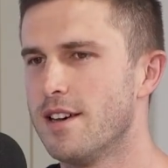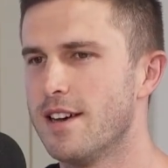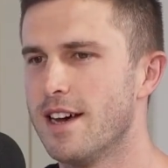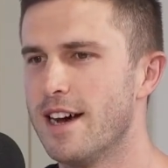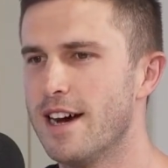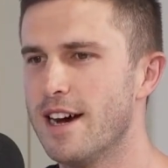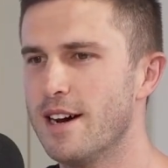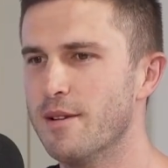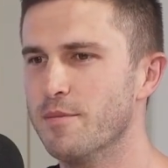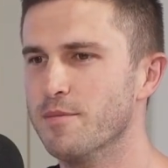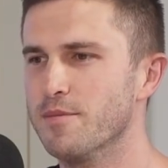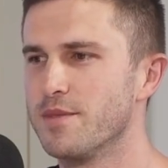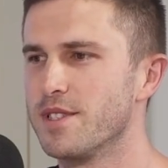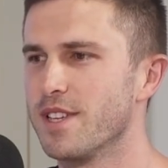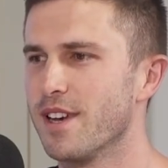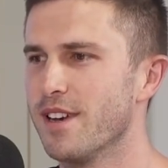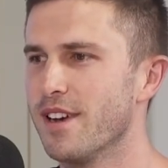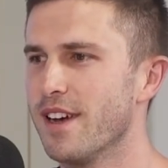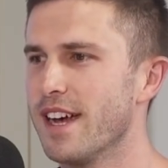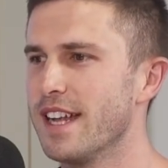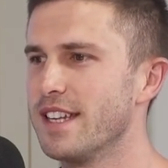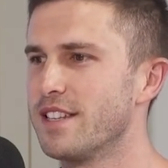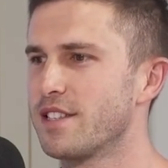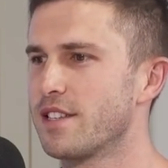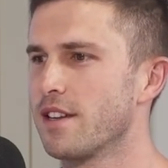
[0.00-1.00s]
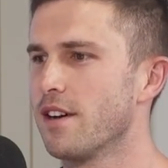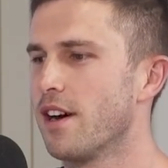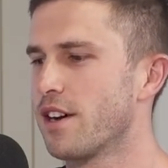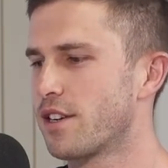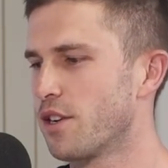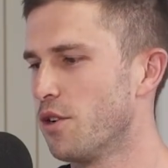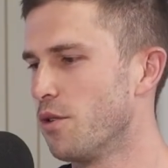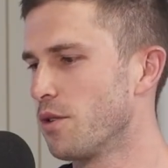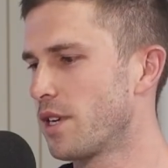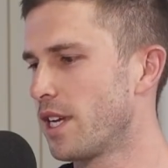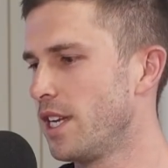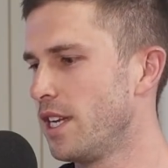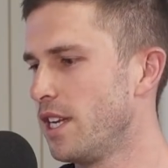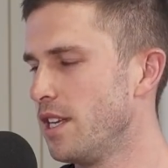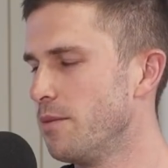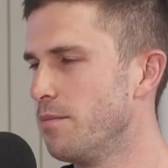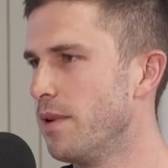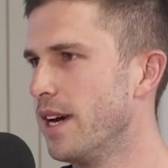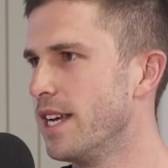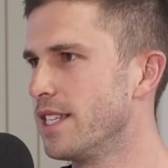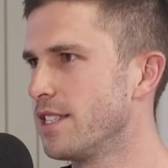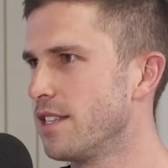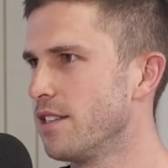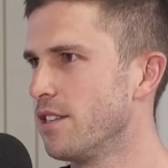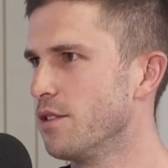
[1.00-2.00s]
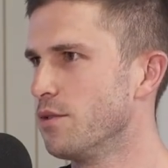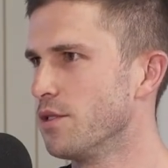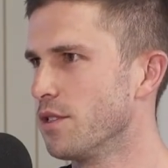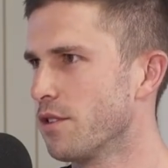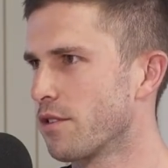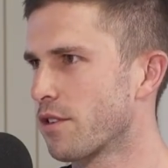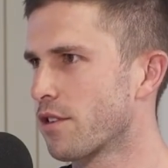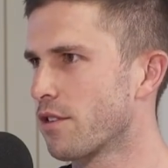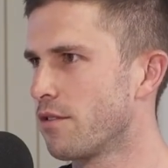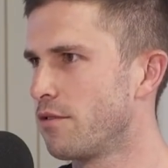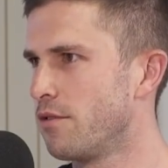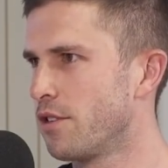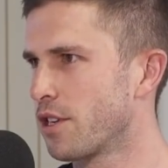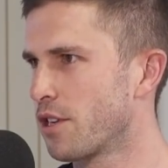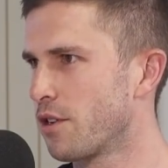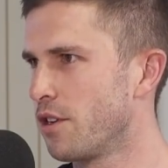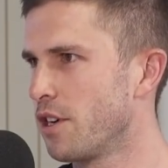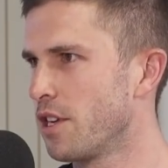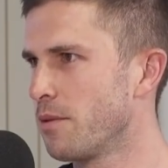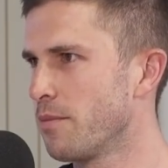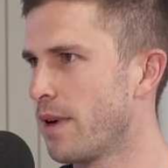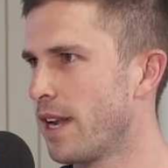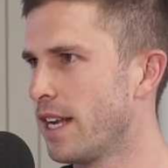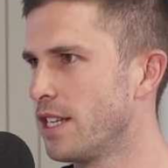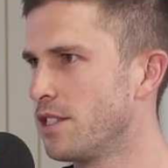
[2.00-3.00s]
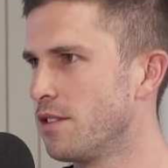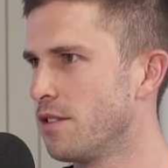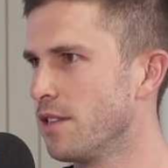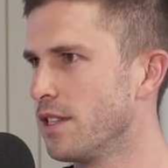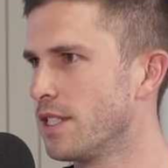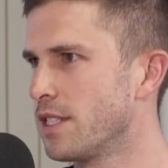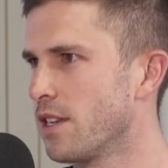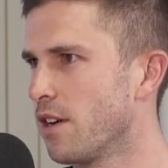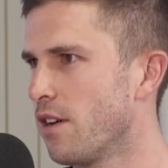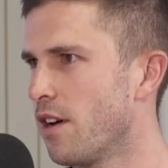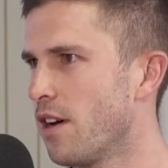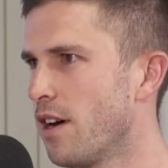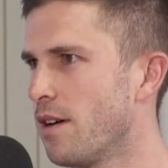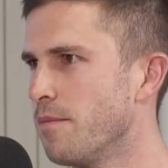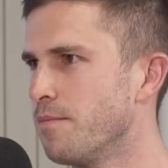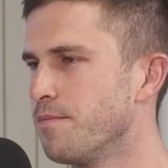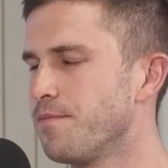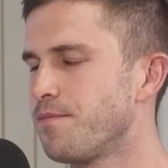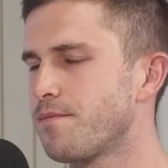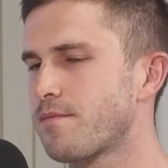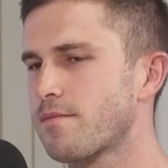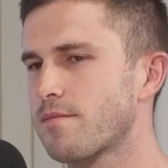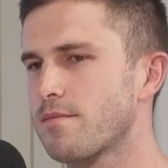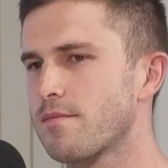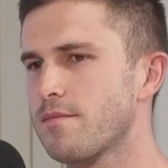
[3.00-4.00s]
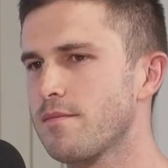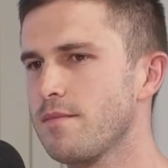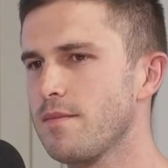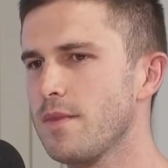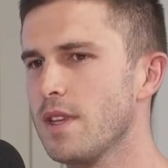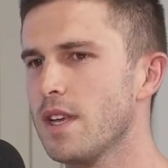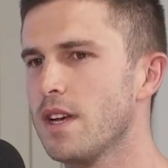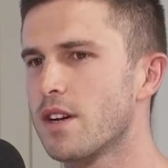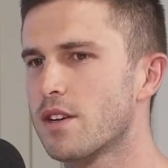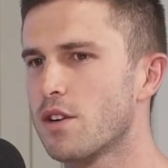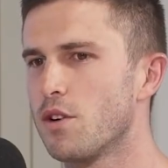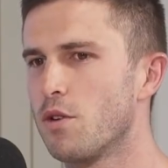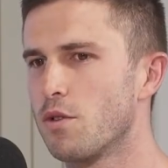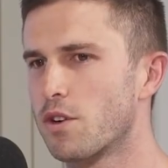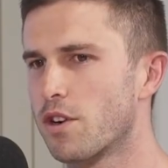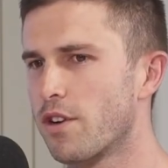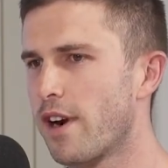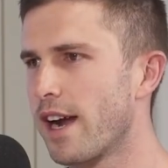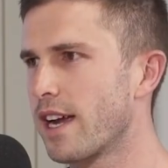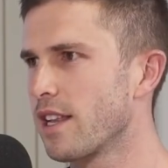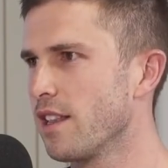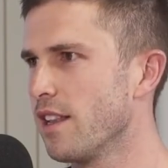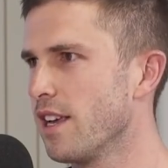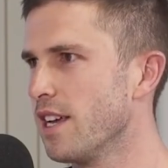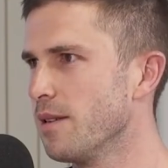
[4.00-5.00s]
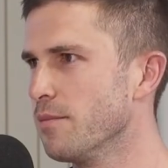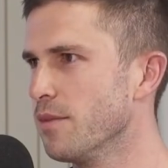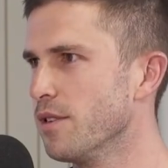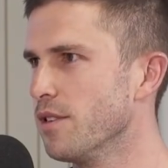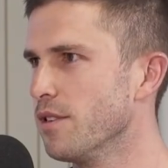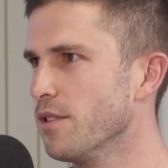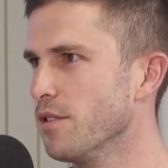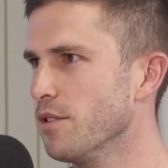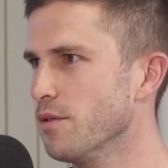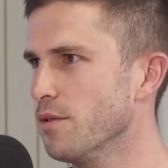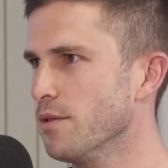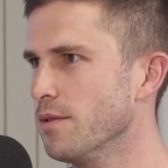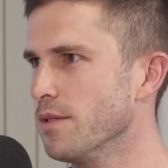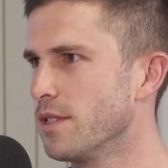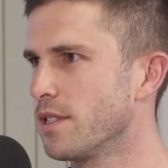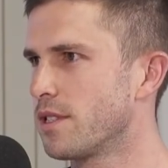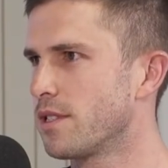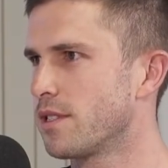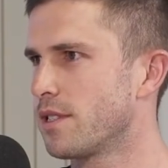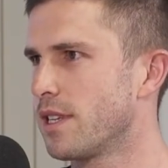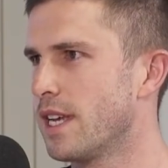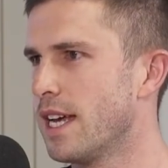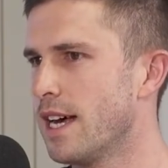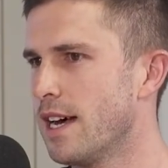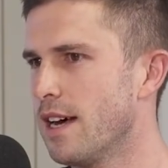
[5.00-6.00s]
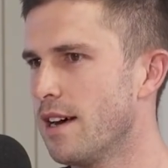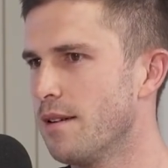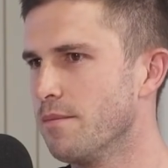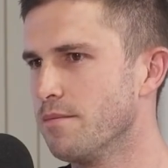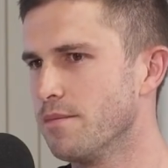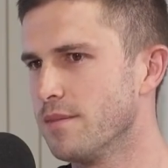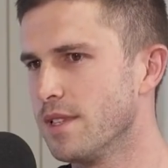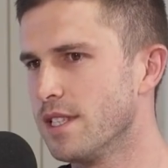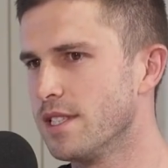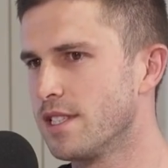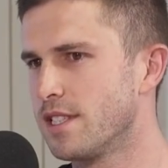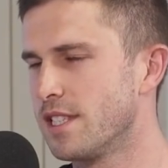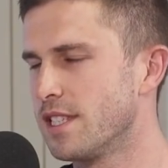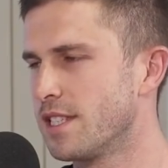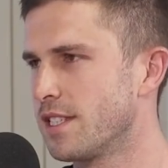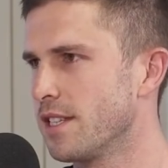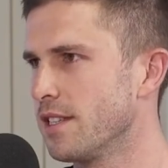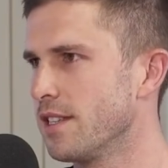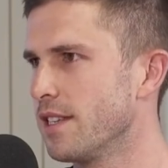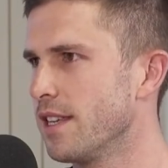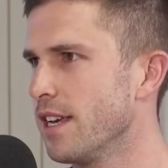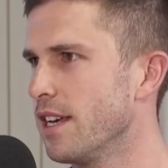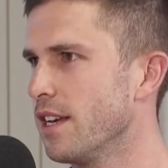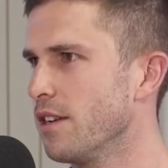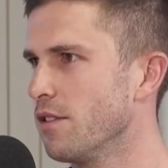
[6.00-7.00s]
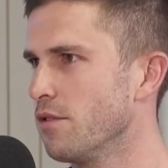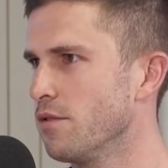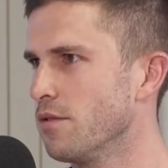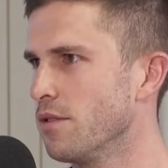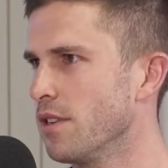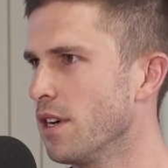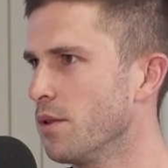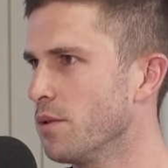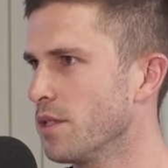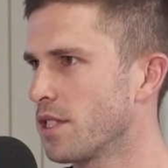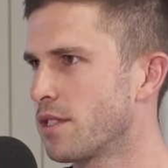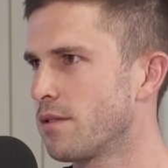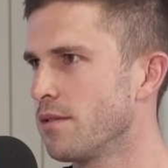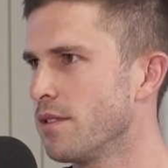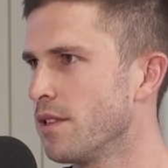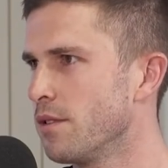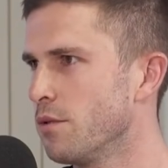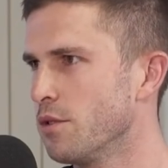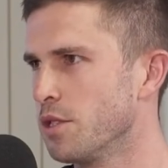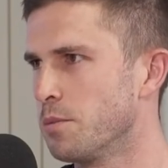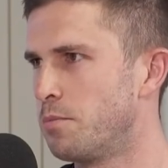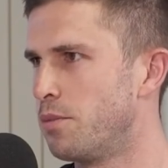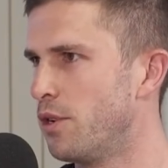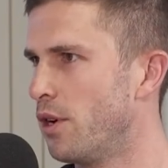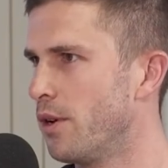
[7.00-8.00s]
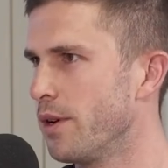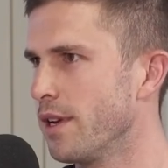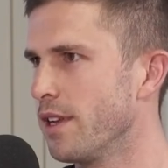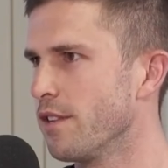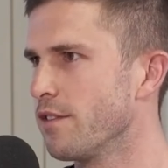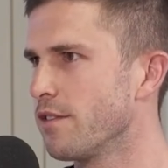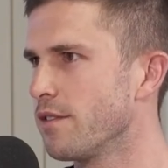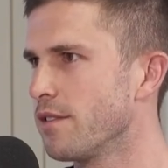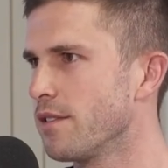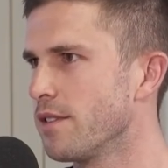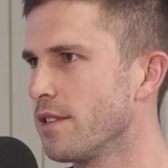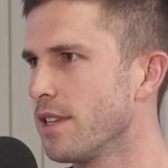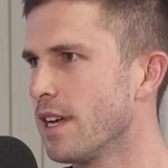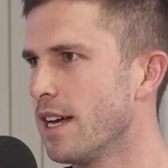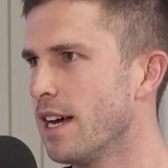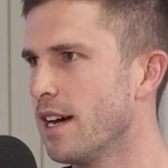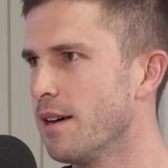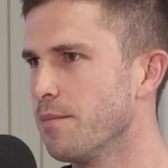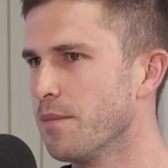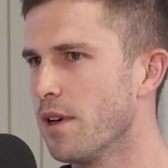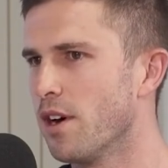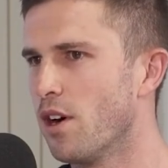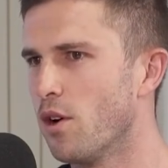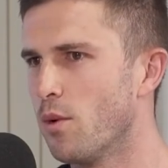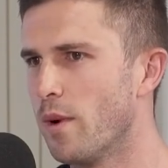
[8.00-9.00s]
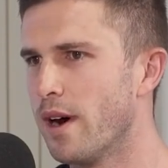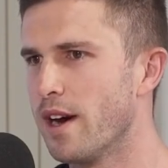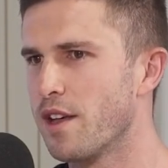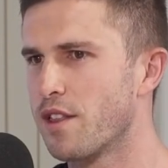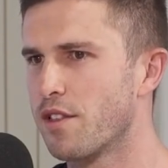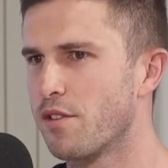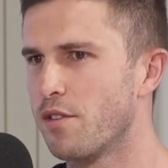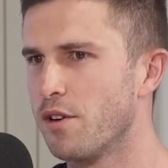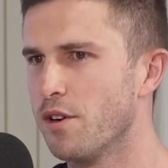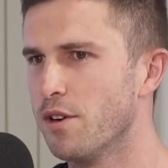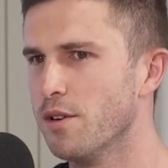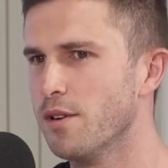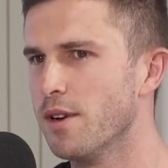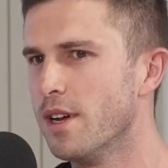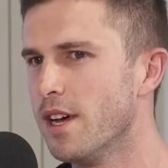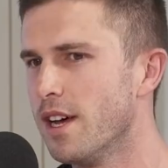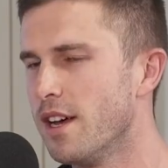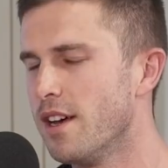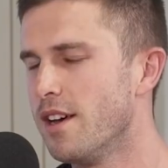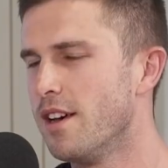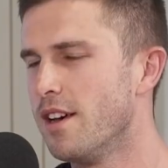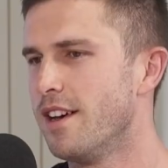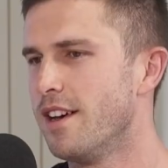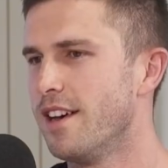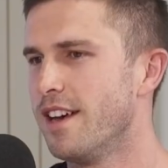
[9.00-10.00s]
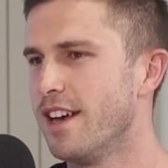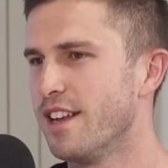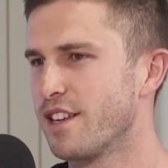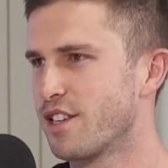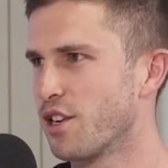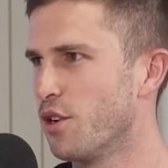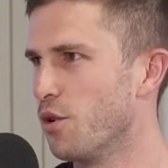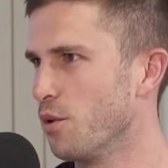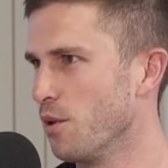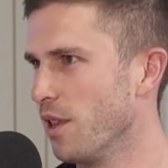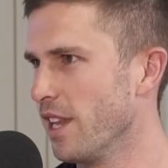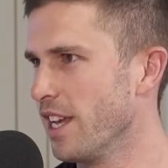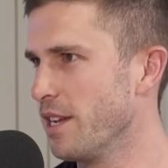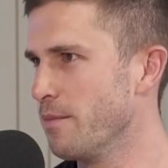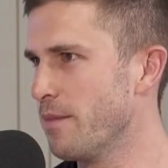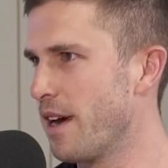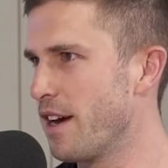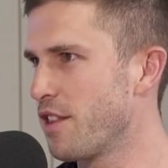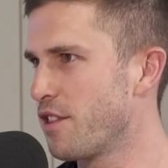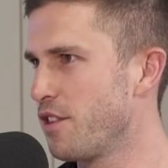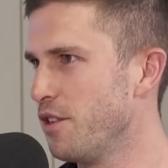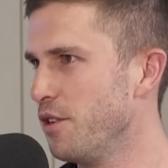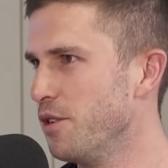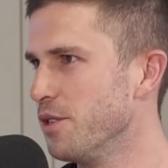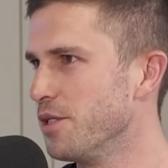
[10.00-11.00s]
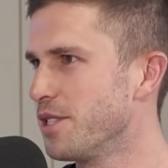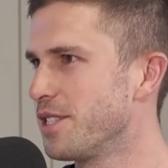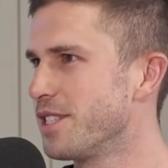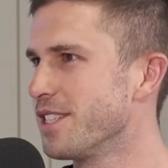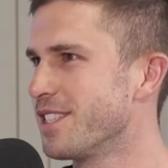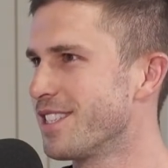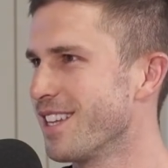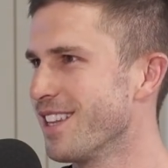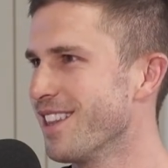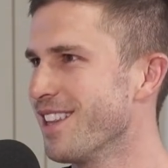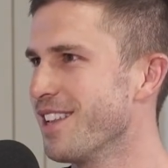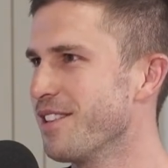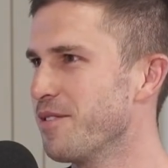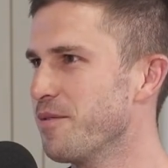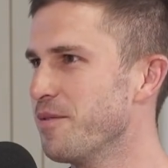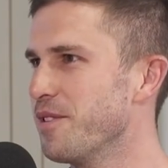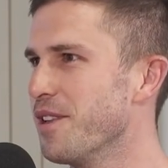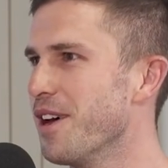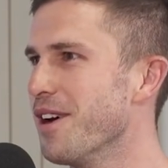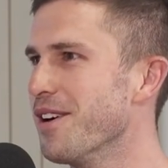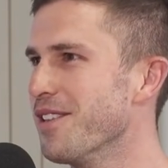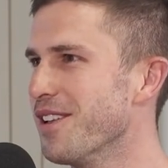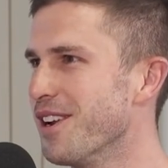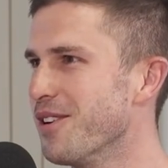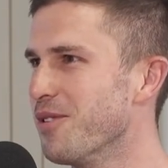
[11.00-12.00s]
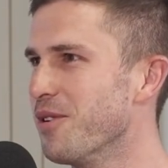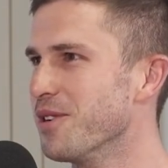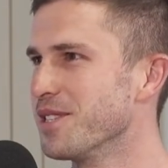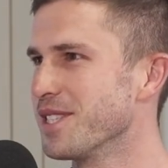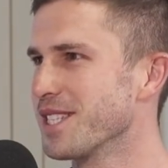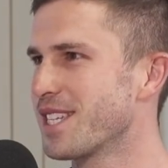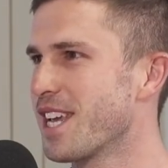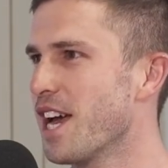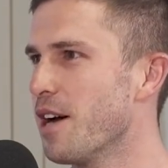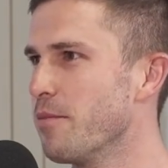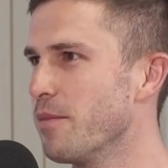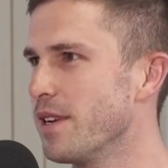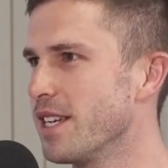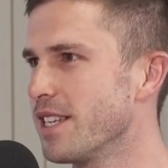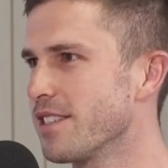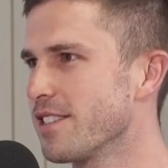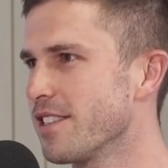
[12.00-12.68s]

So I called Kenny Beetson, who was a recruiting manager at the time. I called Craig Lambert, who was assistant there, who was brilliant the whole way through, and called Lee Matthews just to let them know that I wasn't coming.